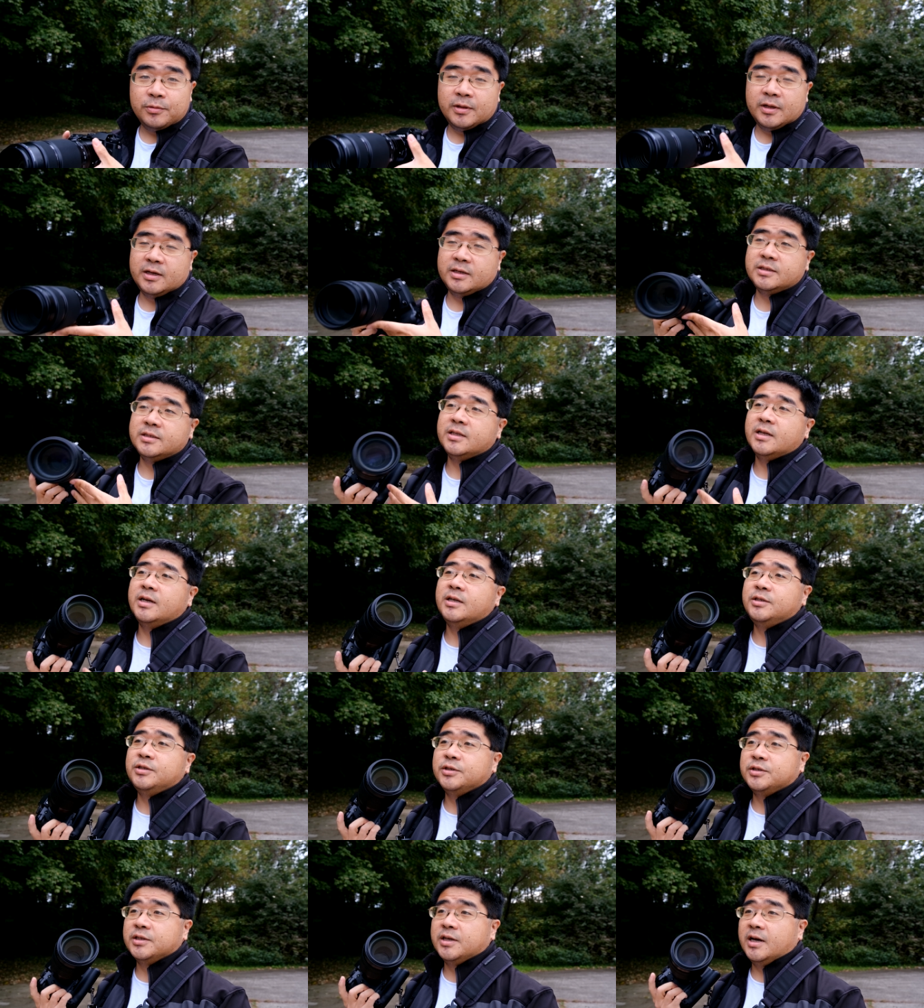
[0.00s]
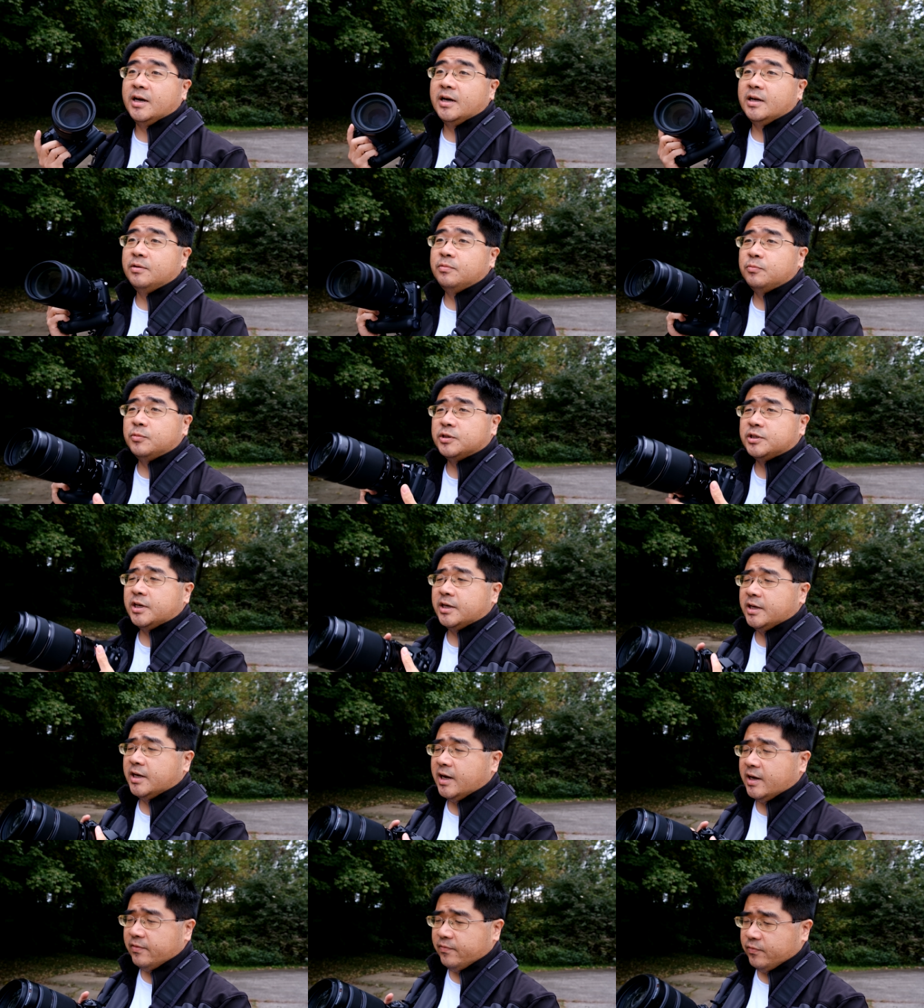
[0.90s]
lens that I just got, which I
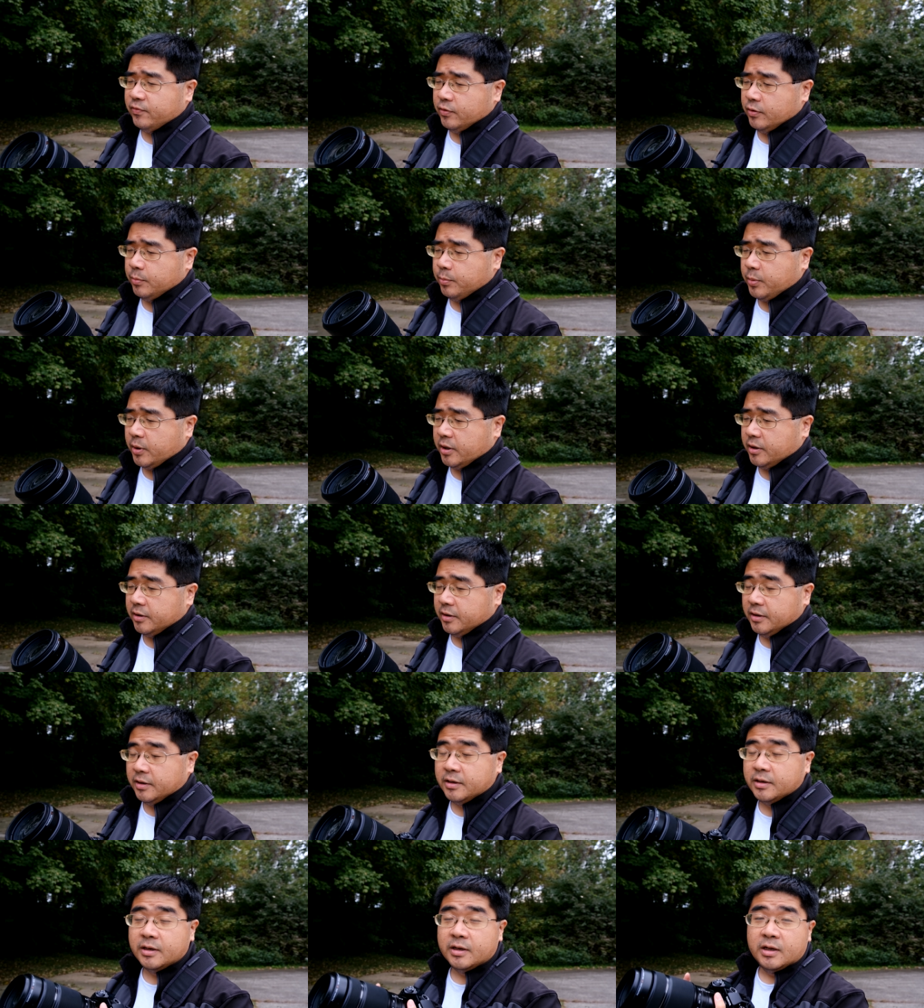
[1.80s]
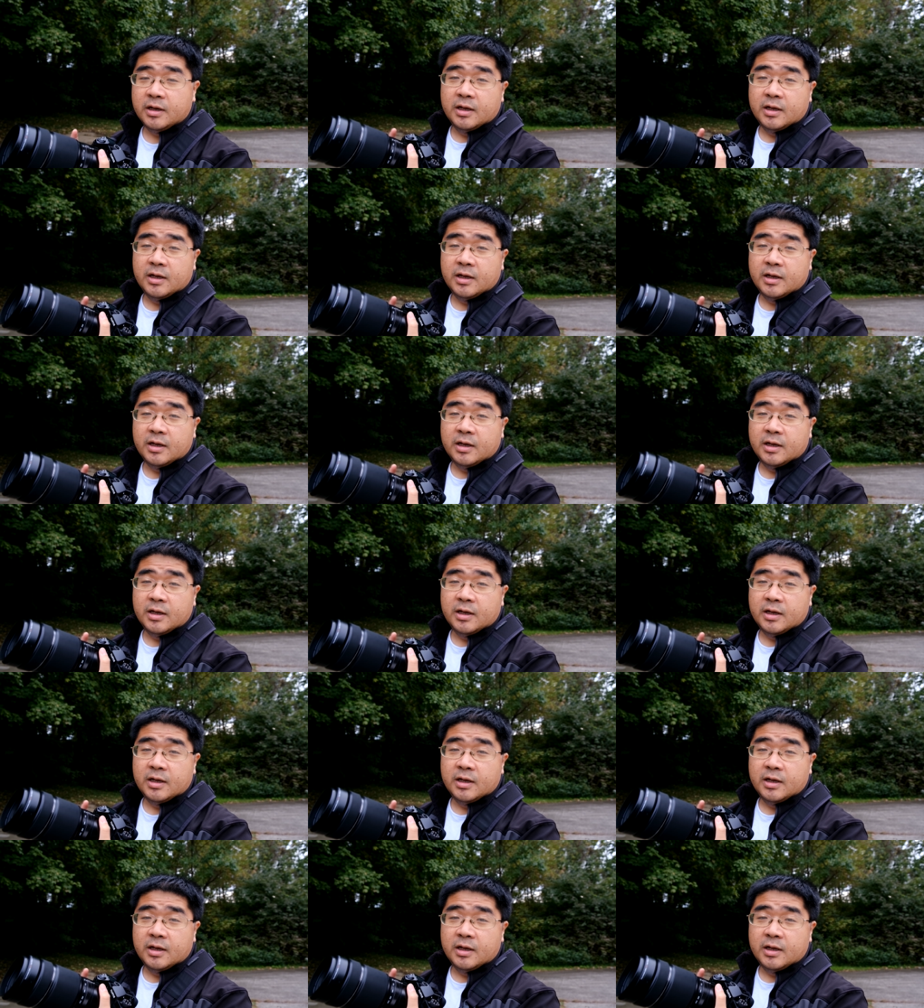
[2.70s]
got for a bargain.